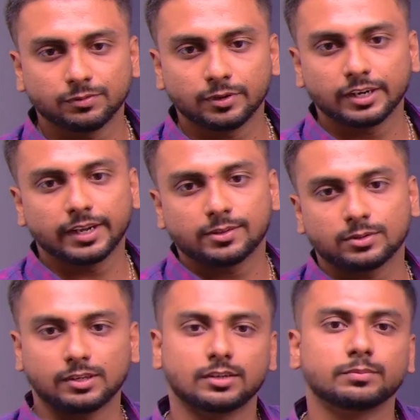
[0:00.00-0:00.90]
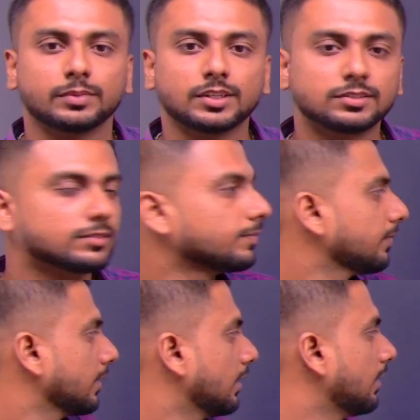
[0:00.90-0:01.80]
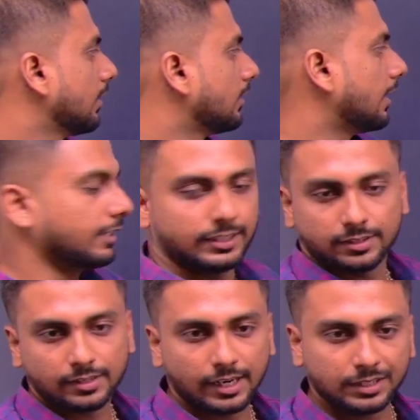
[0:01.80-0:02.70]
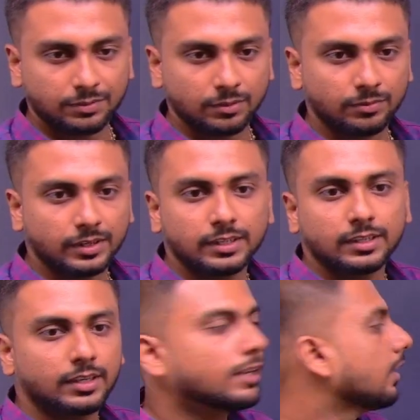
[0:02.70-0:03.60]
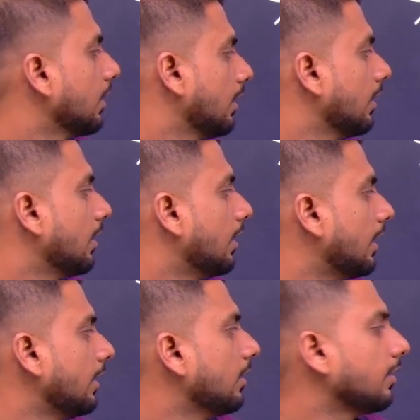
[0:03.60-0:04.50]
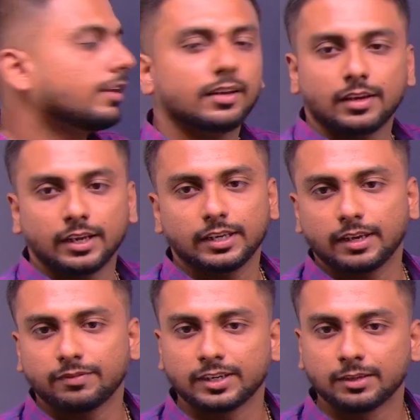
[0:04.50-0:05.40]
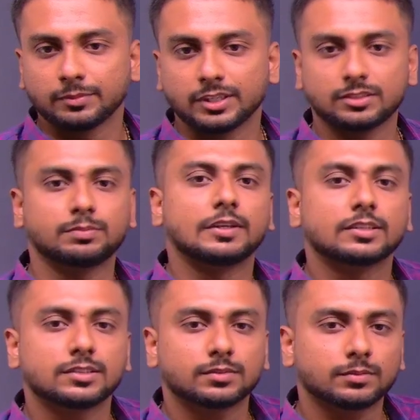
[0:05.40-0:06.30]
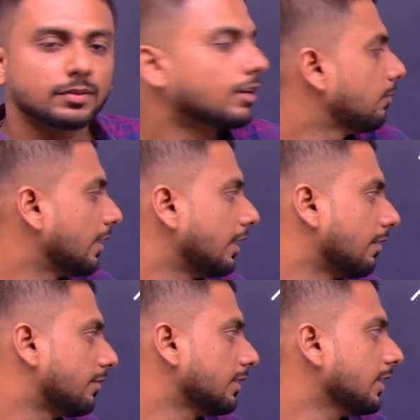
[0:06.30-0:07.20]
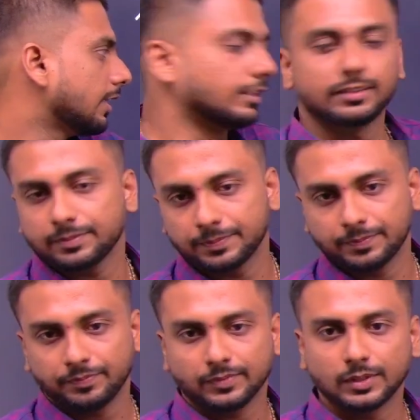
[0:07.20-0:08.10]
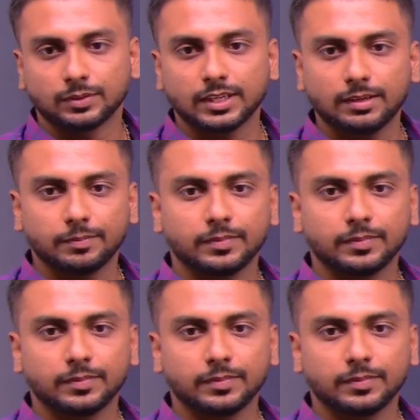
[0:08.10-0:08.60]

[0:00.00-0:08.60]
for natural numbers that it starts from 1 and every number is spaced one after the other. Okay,